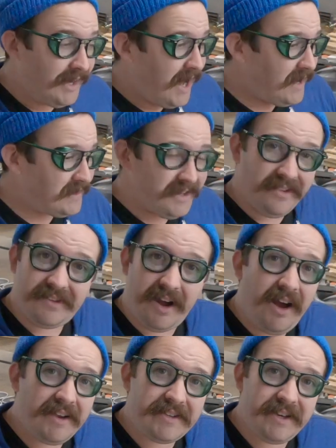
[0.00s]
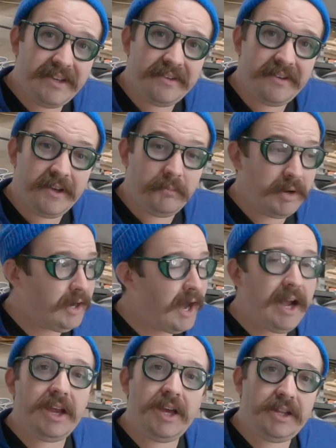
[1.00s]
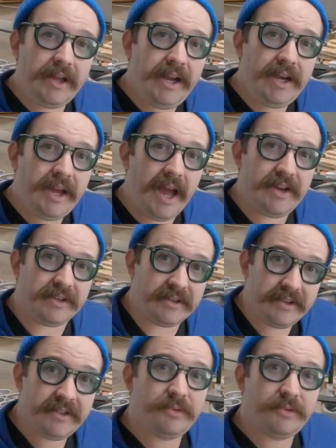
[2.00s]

That's still a caustic, but it ain't a good cleaning agent.